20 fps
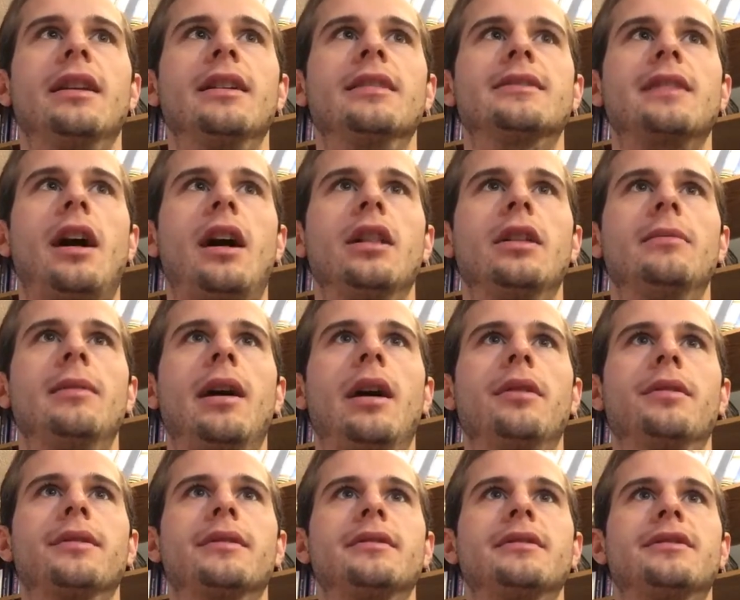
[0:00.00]
it's all
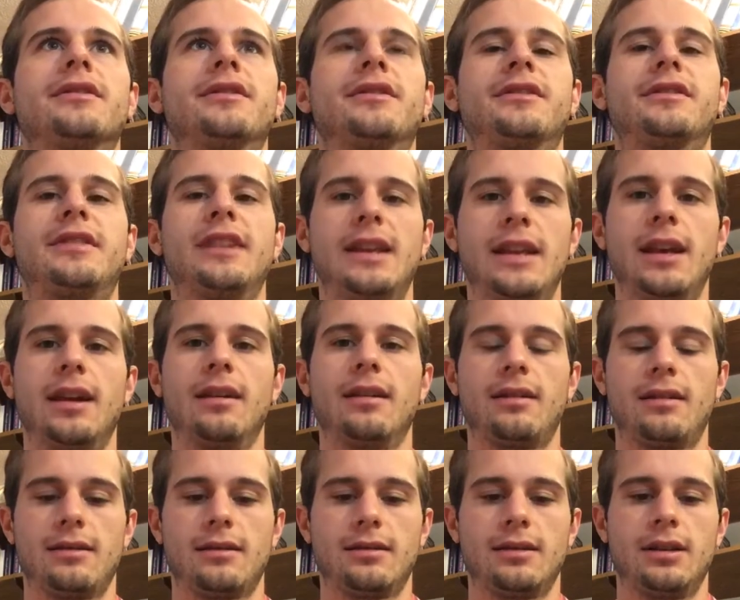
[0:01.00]
about sitting,